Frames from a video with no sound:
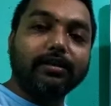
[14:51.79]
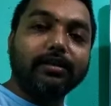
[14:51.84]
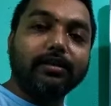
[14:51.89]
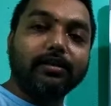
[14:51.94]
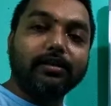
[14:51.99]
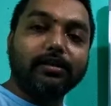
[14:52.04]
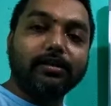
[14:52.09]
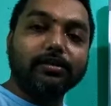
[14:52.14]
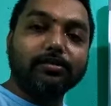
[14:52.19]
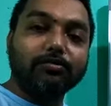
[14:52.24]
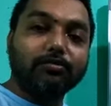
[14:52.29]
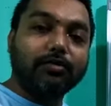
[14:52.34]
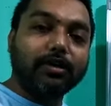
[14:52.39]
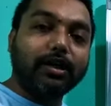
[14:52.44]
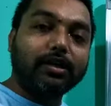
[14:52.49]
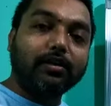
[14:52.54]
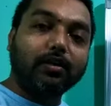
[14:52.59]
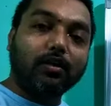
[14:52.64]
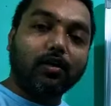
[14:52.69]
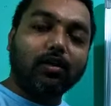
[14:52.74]
Either it is
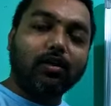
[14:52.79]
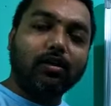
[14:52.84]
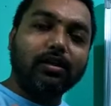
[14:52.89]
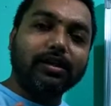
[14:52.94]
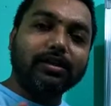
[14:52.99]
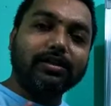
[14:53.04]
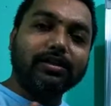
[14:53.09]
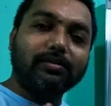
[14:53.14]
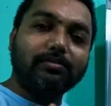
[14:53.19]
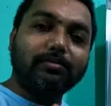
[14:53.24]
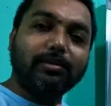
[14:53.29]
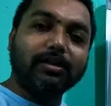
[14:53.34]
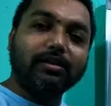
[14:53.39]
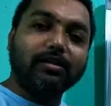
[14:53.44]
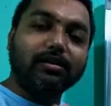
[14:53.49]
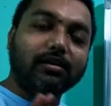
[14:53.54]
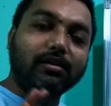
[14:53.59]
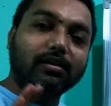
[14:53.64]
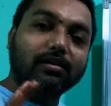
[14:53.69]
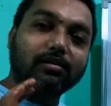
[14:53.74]
red or little
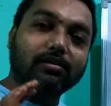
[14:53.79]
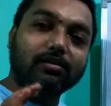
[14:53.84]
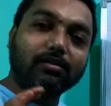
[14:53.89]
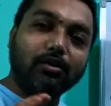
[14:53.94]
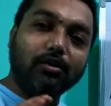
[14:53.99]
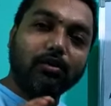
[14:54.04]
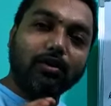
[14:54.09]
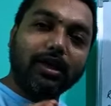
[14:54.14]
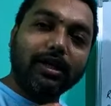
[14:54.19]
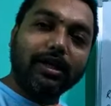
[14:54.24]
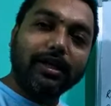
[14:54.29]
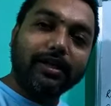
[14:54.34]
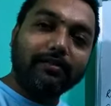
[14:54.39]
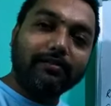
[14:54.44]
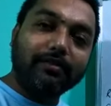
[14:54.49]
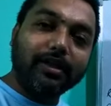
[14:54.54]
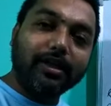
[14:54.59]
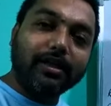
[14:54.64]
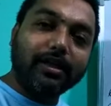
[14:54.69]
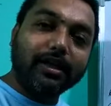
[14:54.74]
bit lower
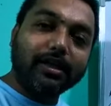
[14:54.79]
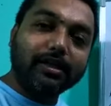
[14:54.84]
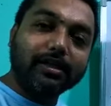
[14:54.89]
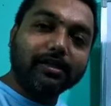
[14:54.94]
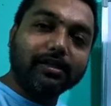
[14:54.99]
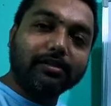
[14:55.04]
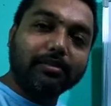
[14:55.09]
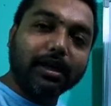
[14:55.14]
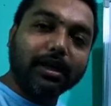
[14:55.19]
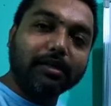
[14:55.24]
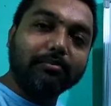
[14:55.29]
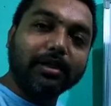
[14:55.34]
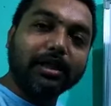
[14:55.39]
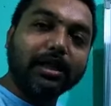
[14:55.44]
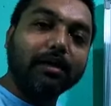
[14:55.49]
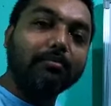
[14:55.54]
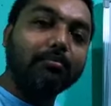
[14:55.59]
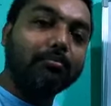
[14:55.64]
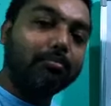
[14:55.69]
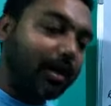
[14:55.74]
than red, then it can
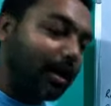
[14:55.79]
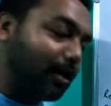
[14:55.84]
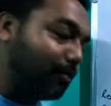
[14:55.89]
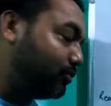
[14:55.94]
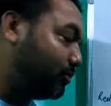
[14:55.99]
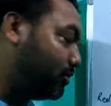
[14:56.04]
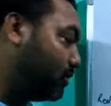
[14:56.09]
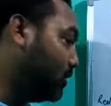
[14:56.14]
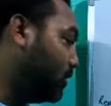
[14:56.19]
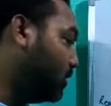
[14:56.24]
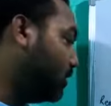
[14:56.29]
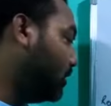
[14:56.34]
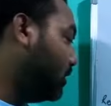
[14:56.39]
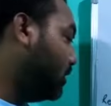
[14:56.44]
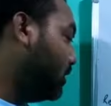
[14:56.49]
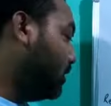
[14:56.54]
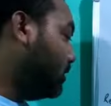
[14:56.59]
become brown.